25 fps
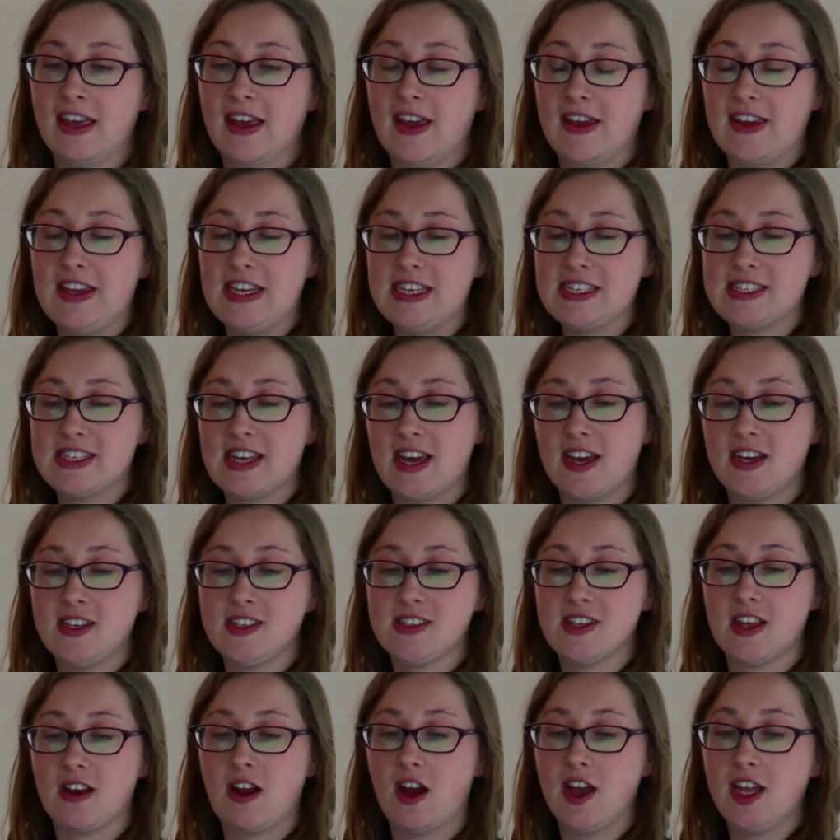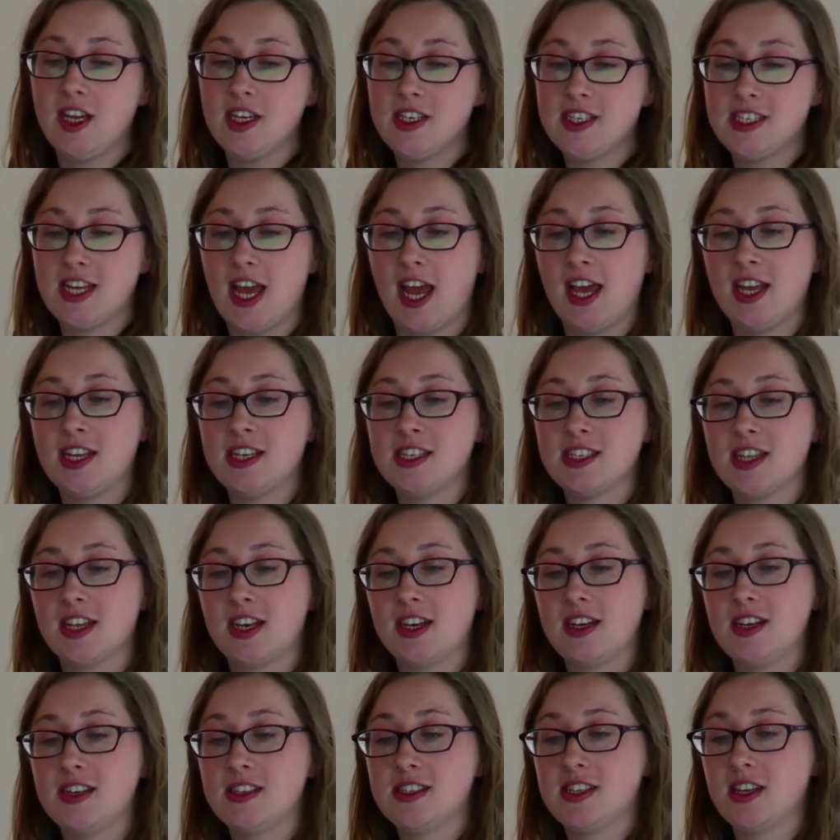And he says that I contend that
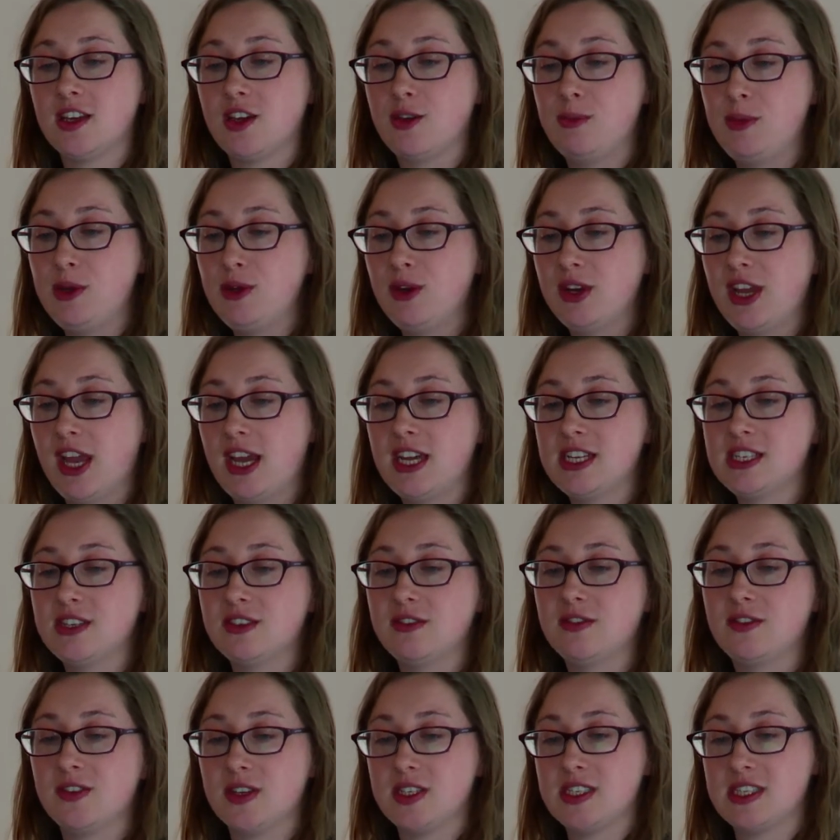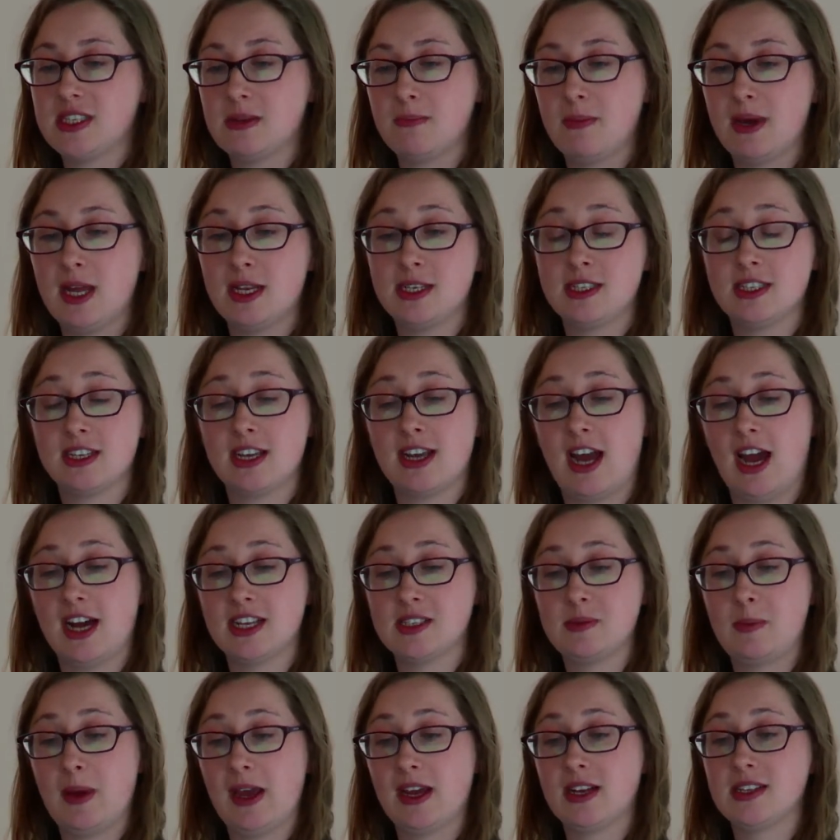it is the communicative and semantic
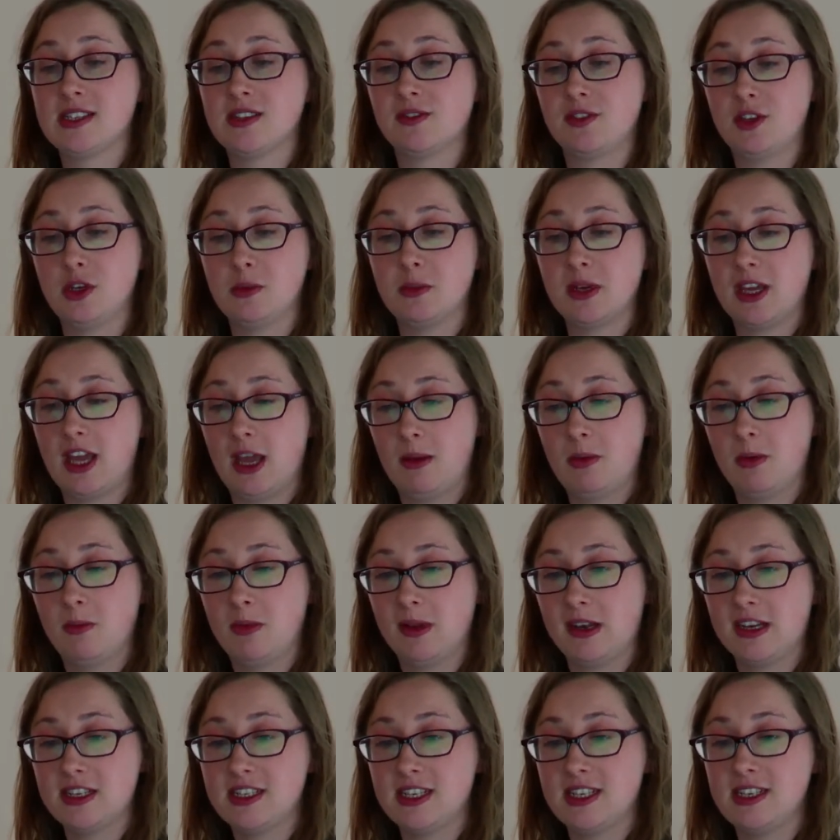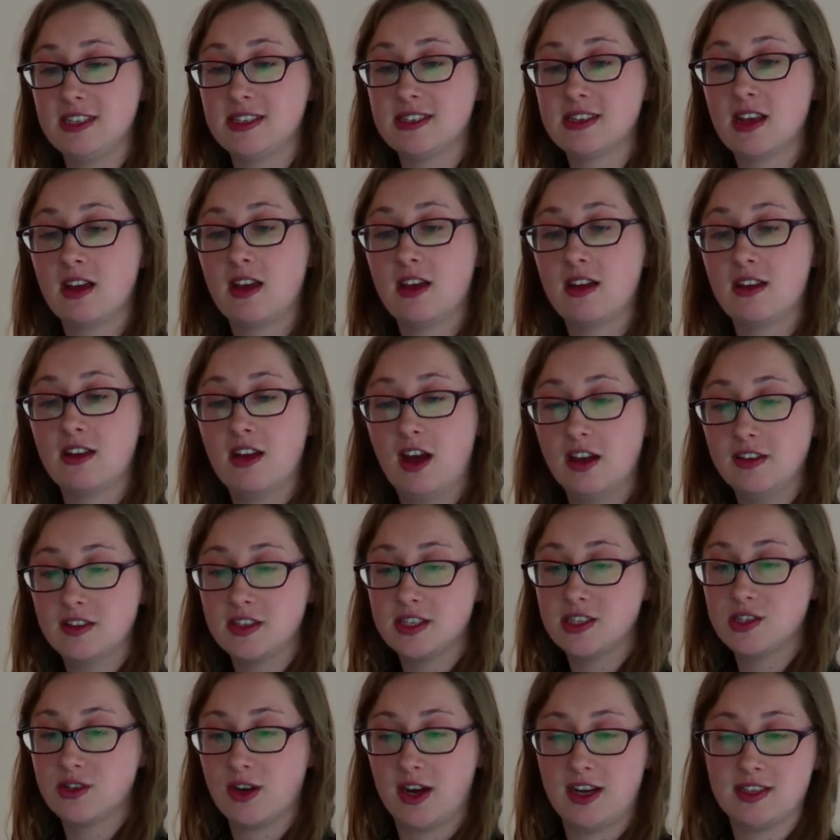aspects of human capabilities, not the
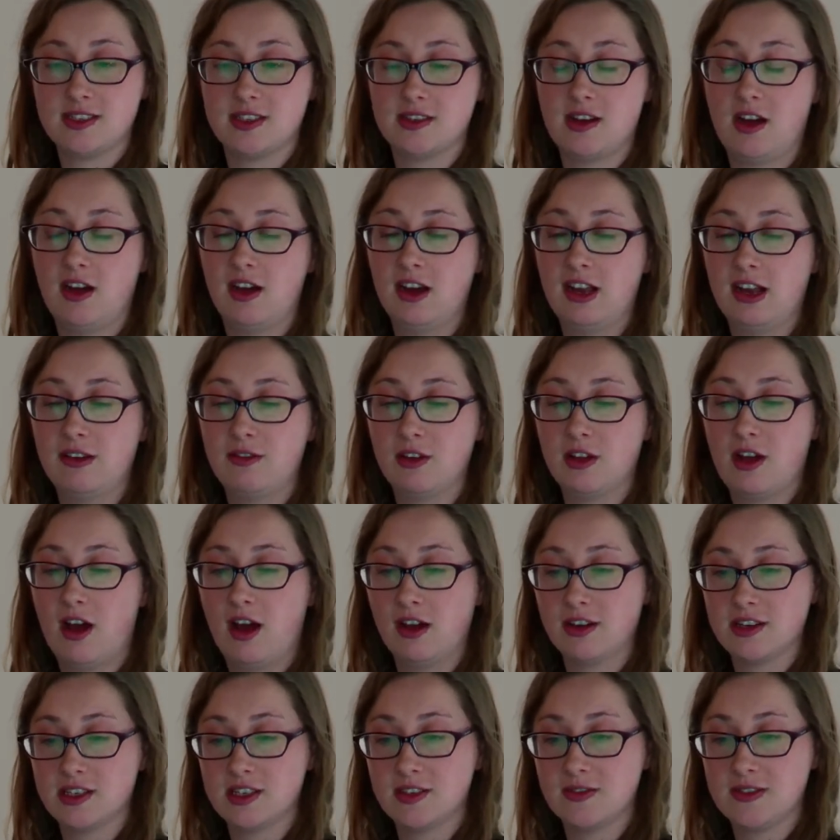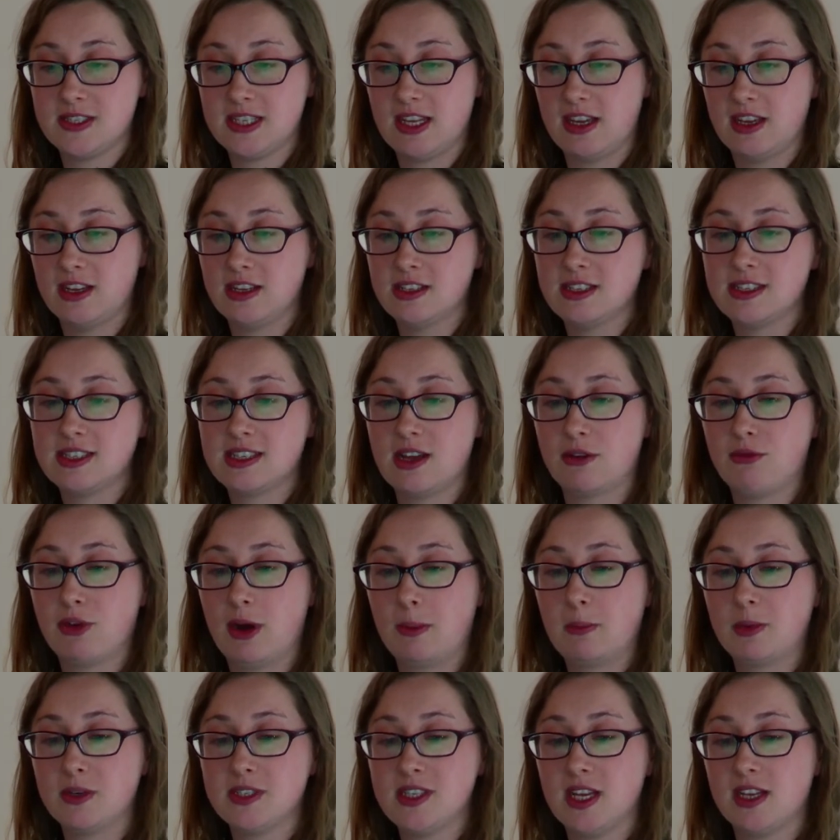stress and high-level cognitive skills, that
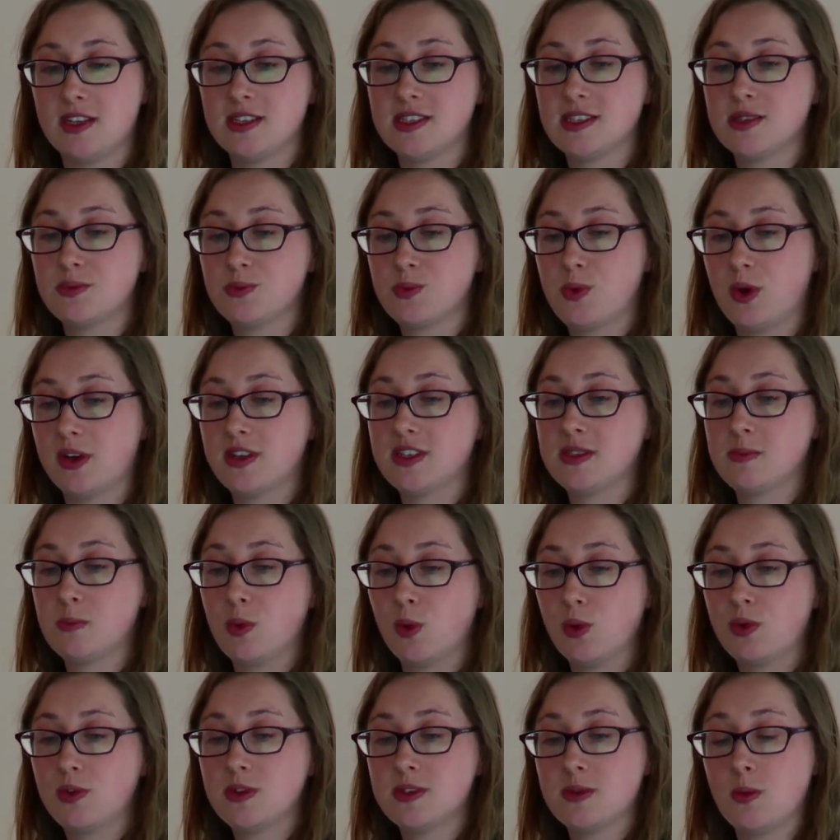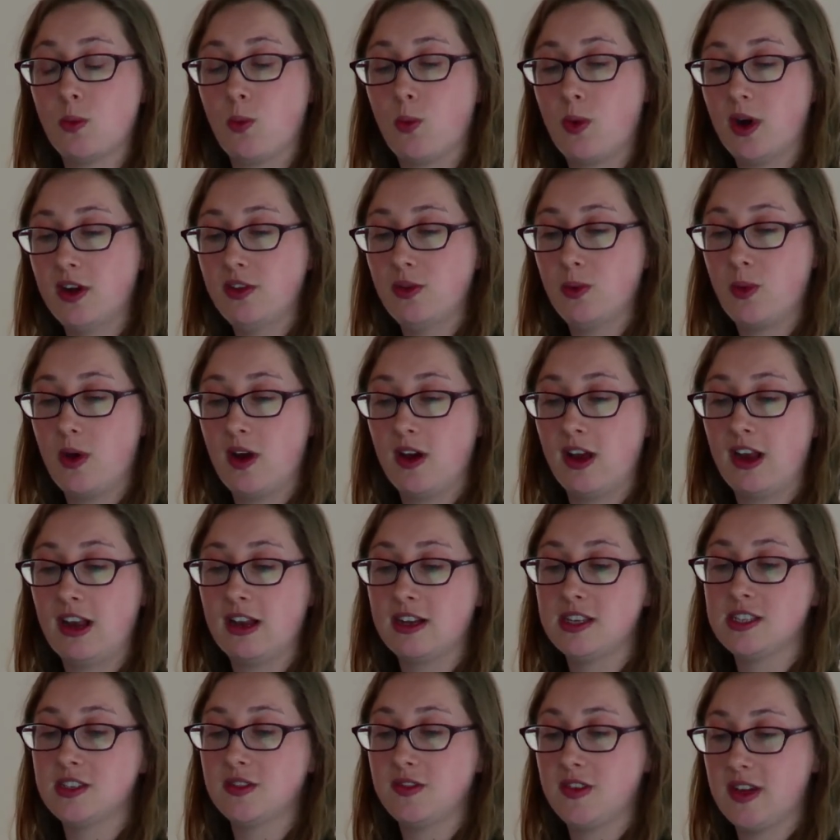represents what is most worthwhile
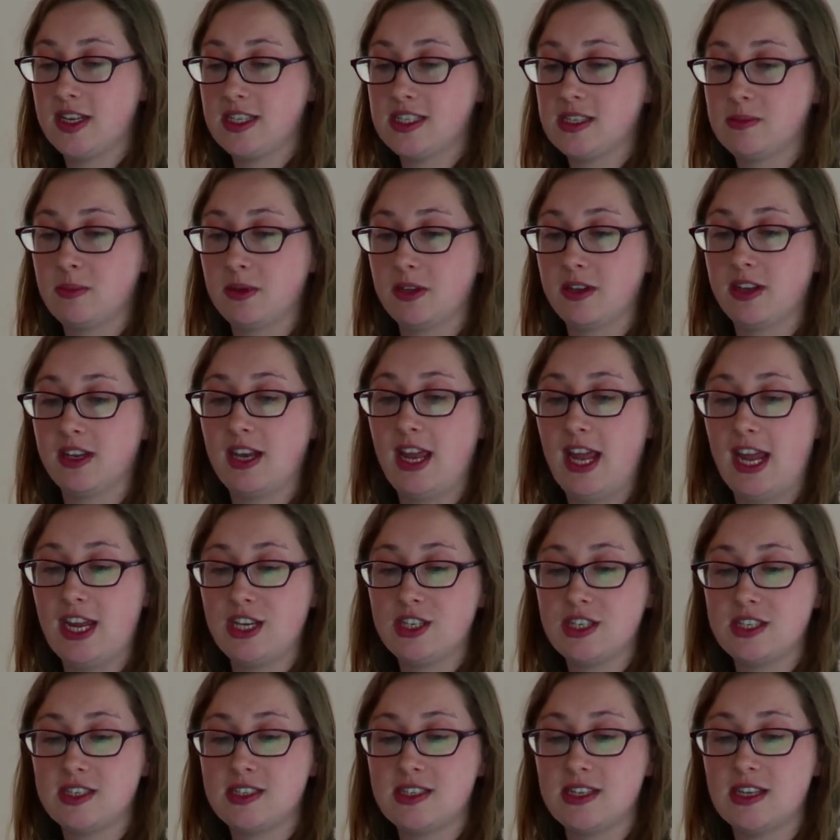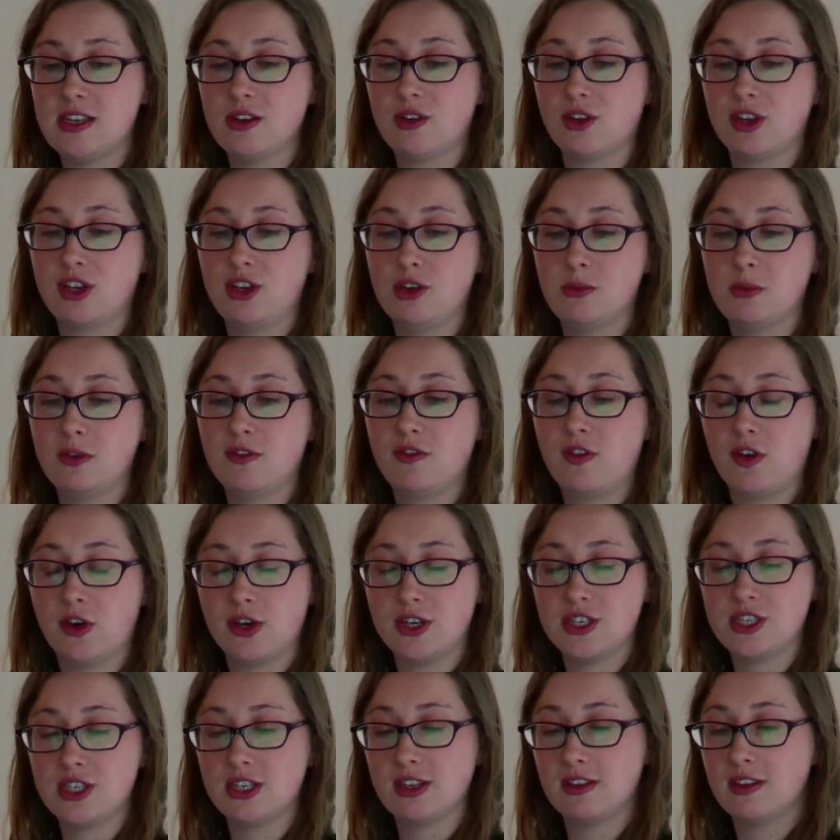and defensible in agency or human
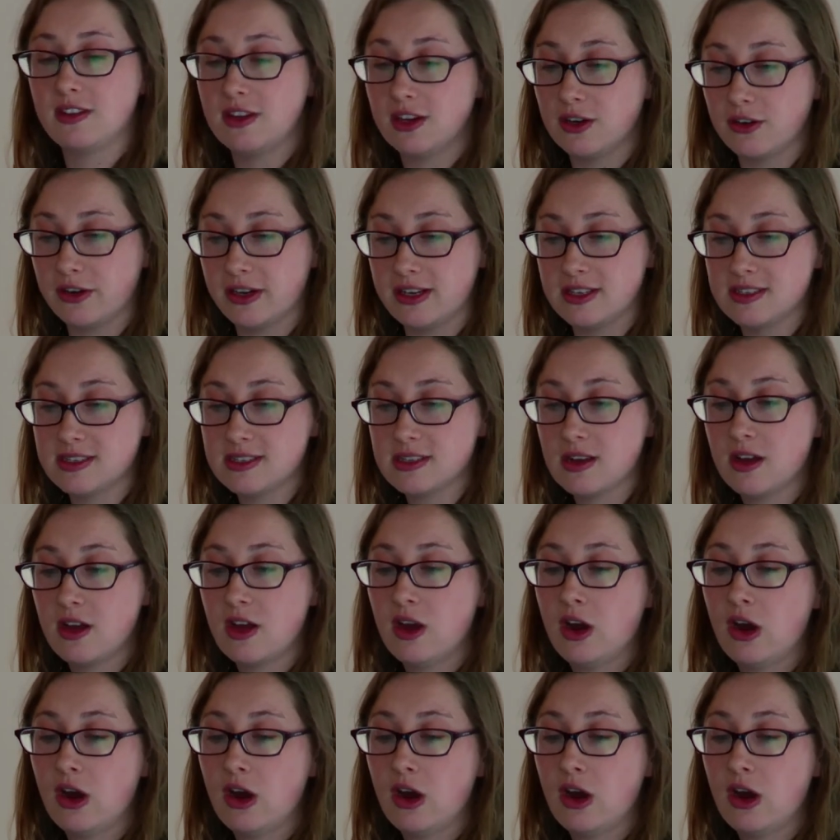flourishing theories,